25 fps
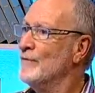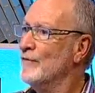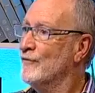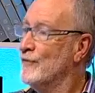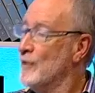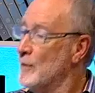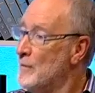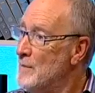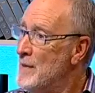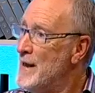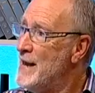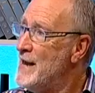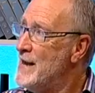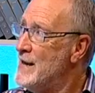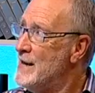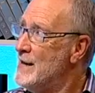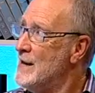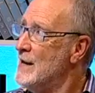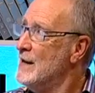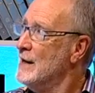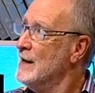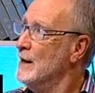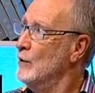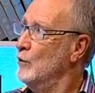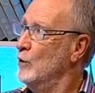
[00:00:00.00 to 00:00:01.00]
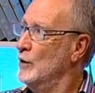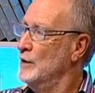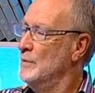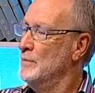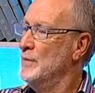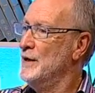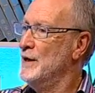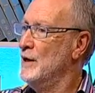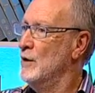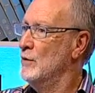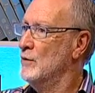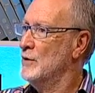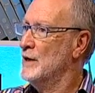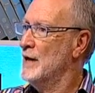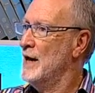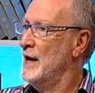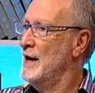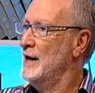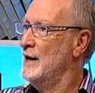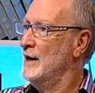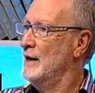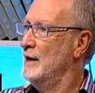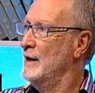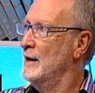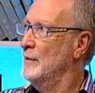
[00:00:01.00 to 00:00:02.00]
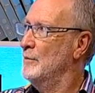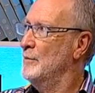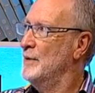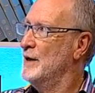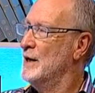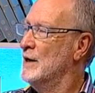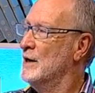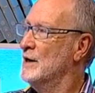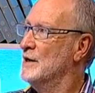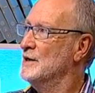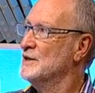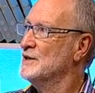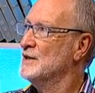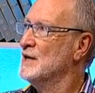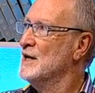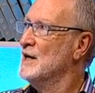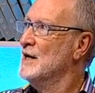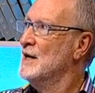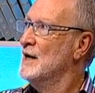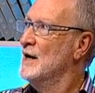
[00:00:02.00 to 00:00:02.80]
For me, it wouldn't be okay because